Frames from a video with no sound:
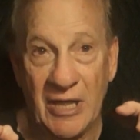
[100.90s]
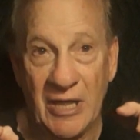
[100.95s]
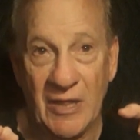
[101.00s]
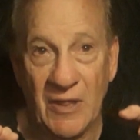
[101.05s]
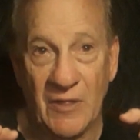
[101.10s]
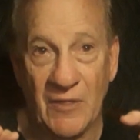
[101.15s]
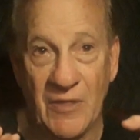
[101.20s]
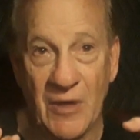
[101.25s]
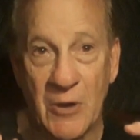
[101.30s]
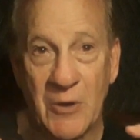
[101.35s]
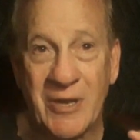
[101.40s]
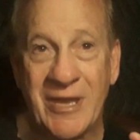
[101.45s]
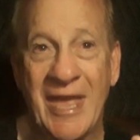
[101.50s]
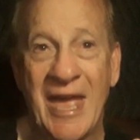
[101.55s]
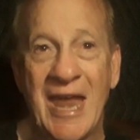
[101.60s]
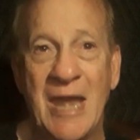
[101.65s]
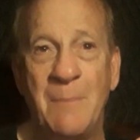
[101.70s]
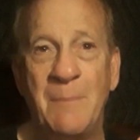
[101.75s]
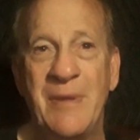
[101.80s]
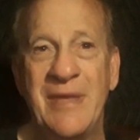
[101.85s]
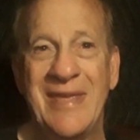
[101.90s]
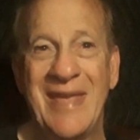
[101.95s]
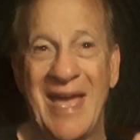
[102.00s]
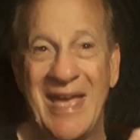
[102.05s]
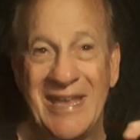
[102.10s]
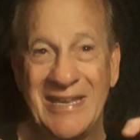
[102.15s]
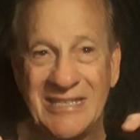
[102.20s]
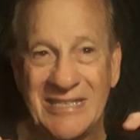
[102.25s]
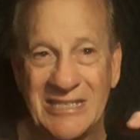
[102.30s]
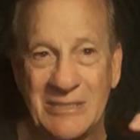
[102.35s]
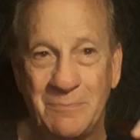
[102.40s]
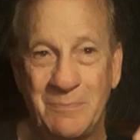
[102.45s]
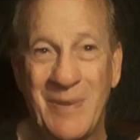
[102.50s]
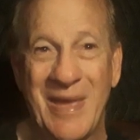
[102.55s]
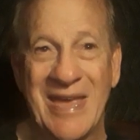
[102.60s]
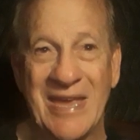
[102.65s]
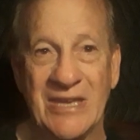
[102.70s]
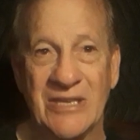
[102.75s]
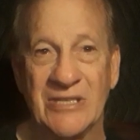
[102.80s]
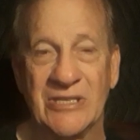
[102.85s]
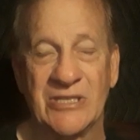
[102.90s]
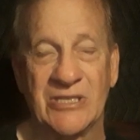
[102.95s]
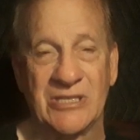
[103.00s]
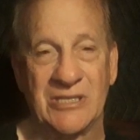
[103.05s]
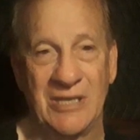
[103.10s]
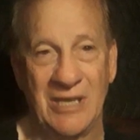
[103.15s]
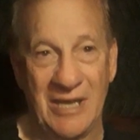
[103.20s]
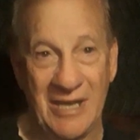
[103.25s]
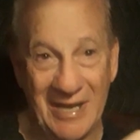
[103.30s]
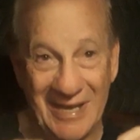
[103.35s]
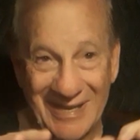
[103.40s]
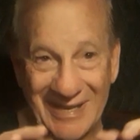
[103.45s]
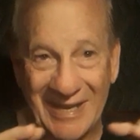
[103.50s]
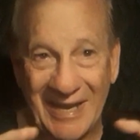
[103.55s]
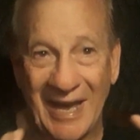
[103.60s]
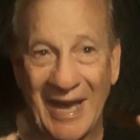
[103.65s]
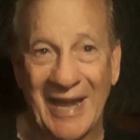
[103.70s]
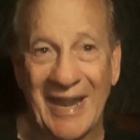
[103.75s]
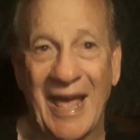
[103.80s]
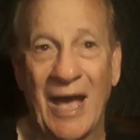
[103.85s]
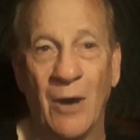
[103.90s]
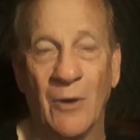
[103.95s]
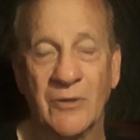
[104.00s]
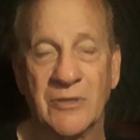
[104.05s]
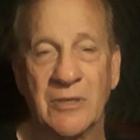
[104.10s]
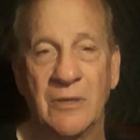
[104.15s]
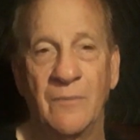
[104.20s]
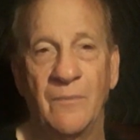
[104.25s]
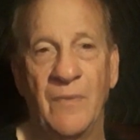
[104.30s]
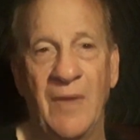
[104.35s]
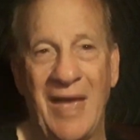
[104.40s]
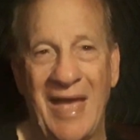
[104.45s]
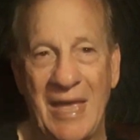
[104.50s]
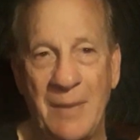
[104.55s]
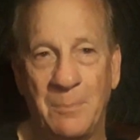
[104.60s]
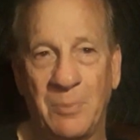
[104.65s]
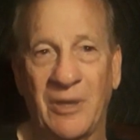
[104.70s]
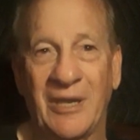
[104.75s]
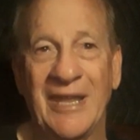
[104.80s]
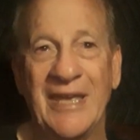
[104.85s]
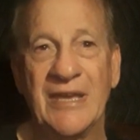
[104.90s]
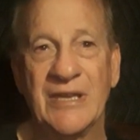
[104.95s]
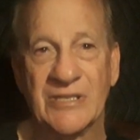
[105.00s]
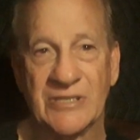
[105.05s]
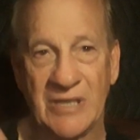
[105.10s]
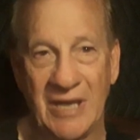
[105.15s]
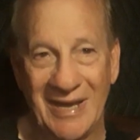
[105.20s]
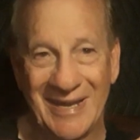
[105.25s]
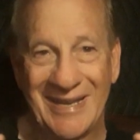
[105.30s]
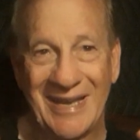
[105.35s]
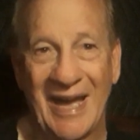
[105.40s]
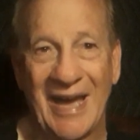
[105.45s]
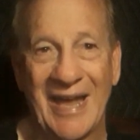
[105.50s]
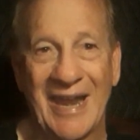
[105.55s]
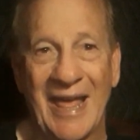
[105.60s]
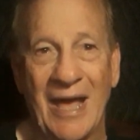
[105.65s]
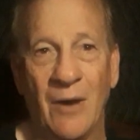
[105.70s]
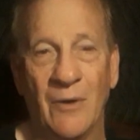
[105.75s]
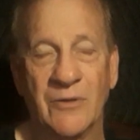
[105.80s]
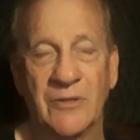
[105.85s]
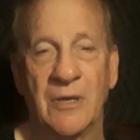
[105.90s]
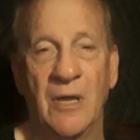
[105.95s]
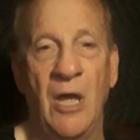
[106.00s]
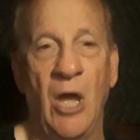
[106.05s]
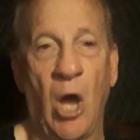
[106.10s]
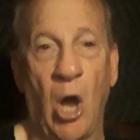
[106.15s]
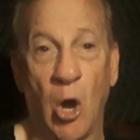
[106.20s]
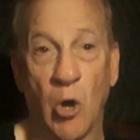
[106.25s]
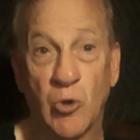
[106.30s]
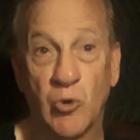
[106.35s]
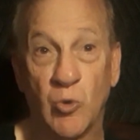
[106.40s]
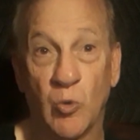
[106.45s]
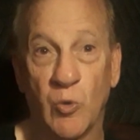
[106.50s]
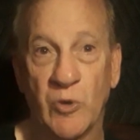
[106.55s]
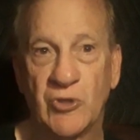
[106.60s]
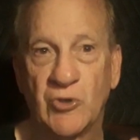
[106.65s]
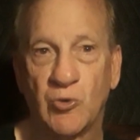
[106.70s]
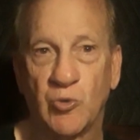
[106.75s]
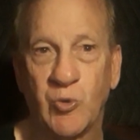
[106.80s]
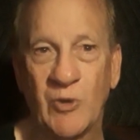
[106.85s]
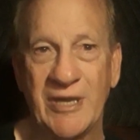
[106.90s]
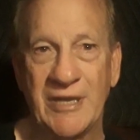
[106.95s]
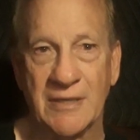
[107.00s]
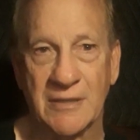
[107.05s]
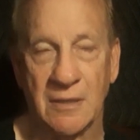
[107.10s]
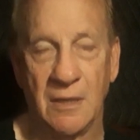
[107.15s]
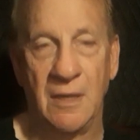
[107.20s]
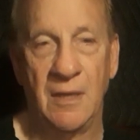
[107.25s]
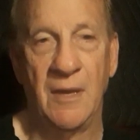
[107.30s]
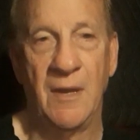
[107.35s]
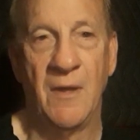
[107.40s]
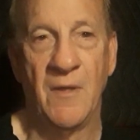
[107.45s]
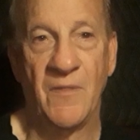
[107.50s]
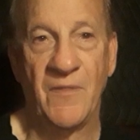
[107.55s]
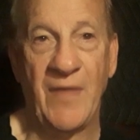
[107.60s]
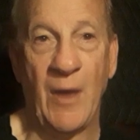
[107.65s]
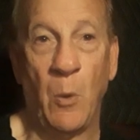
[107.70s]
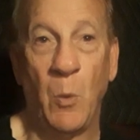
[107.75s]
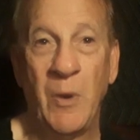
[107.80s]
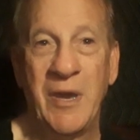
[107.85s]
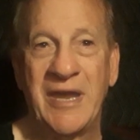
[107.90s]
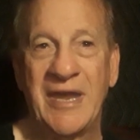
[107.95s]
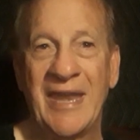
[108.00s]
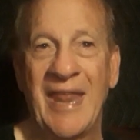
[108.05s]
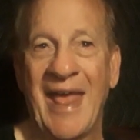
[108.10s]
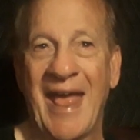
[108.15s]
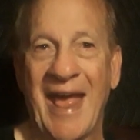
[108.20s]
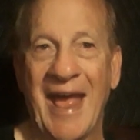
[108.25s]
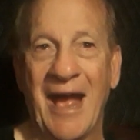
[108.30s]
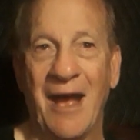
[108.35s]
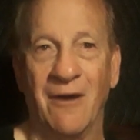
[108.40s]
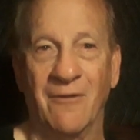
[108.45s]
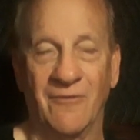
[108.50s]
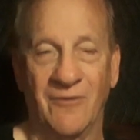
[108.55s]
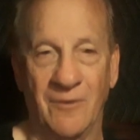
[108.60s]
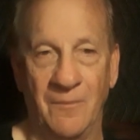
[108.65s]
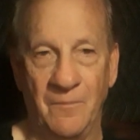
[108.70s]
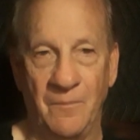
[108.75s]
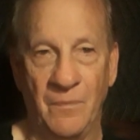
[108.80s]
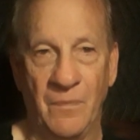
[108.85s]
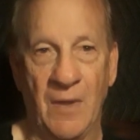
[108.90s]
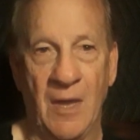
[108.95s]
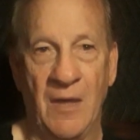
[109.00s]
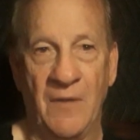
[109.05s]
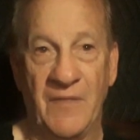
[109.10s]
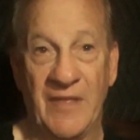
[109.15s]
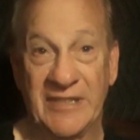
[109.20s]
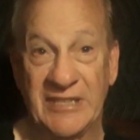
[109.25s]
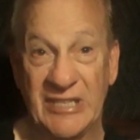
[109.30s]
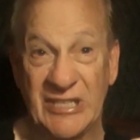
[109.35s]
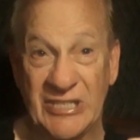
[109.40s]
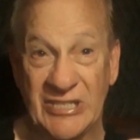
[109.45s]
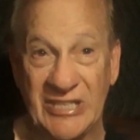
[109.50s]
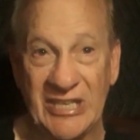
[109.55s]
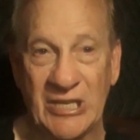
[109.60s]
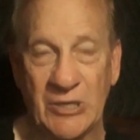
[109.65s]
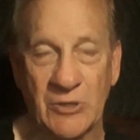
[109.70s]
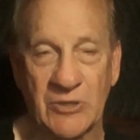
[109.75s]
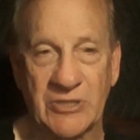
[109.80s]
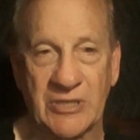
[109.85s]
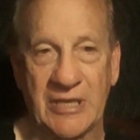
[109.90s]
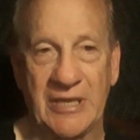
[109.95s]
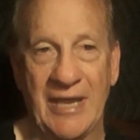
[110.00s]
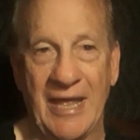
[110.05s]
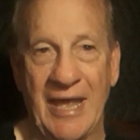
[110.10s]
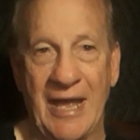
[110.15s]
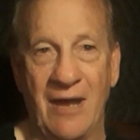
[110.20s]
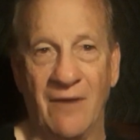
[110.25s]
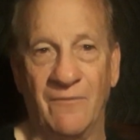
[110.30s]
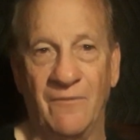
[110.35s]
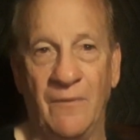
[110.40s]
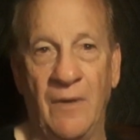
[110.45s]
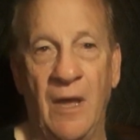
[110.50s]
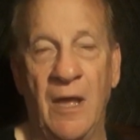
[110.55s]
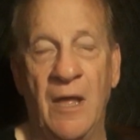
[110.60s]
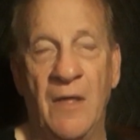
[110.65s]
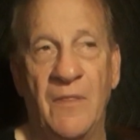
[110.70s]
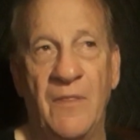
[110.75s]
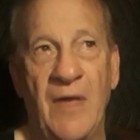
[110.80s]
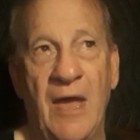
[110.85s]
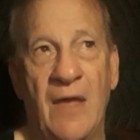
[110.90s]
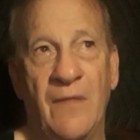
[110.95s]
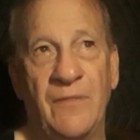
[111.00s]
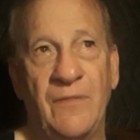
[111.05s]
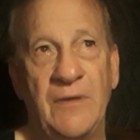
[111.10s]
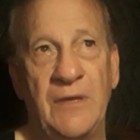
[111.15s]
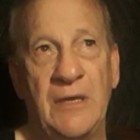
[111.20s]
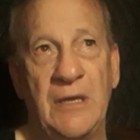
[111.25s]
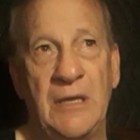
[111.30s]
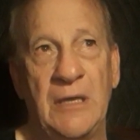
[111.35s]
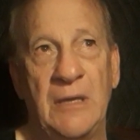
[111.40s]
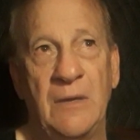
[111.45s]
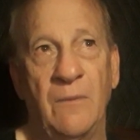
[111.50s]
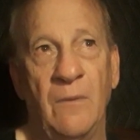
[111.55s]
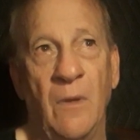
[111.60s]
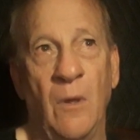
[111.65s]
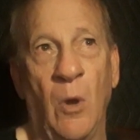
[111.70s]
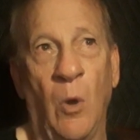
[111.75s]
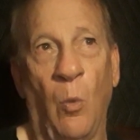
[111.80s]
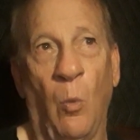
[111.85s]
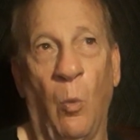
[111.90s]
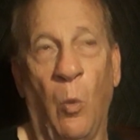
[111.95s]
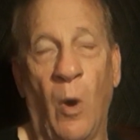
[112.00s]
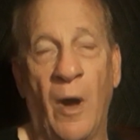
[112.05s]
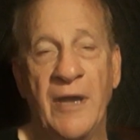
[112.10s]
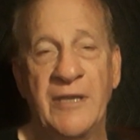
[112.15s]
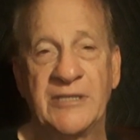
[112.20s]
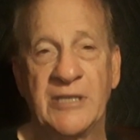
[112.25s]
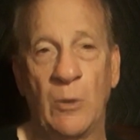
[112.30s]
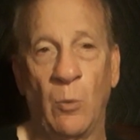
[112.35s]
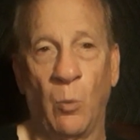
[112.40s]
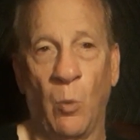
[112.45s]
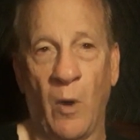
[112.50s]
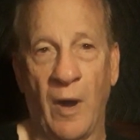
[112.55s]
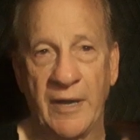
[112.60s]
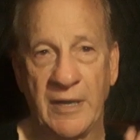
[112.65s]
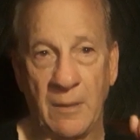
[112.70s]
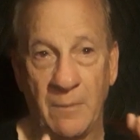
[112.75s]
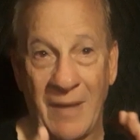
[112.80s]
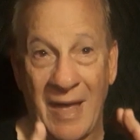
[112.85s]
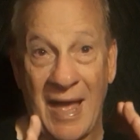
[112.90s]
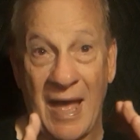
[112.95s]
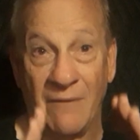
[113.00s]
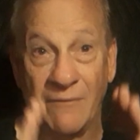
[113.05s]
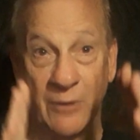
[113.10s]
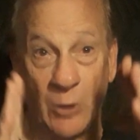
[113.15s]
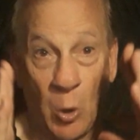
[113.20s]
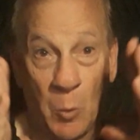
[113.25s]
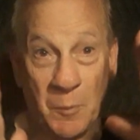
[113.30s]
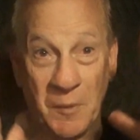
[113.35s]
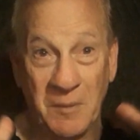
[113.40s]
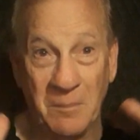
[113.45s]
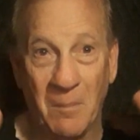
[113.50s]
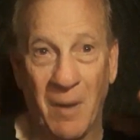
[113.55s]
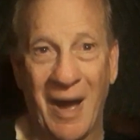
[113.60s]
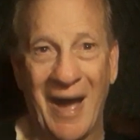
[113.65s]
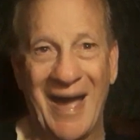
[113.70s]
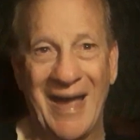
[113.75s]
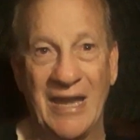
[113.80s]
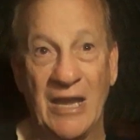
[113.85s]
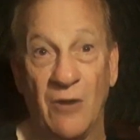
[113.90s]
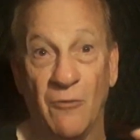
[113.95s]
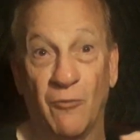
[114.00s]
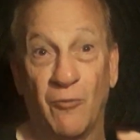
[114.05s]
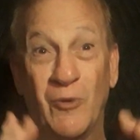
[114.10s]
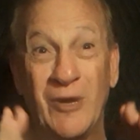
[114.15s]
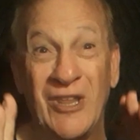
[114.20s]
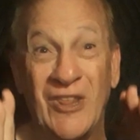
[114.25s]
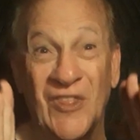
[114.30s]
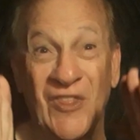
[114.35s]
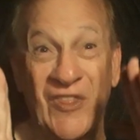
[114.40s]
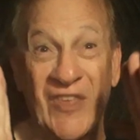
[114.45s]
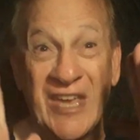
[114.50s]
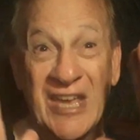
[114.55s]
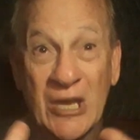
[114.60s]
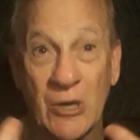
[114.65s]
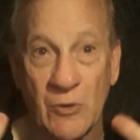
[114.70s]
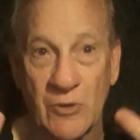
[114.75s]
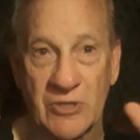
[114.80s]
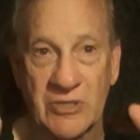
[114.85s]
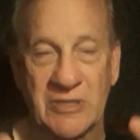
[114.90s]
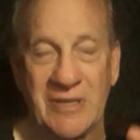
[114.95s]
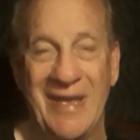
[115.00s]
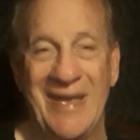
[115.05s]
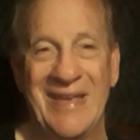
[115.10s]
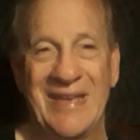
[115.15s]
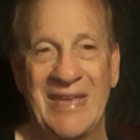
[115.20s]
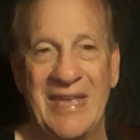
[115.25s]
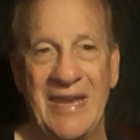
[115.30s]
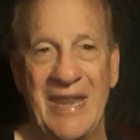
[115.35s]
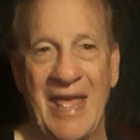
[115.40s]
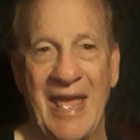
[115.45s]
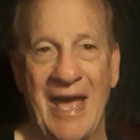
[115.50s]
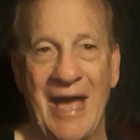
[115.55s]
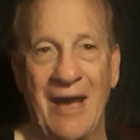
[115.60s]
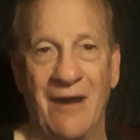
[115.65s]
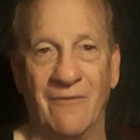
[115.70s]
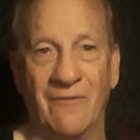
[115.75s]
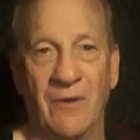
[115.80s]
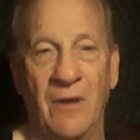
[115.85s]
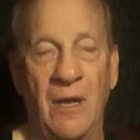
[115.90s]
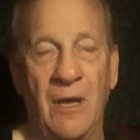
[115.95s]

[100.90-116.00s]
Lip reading: there can be a space cut out, a place cut out, a retreat that we can have, that the seekers can have, that the ones that want to have an open mind and free thinkers can have.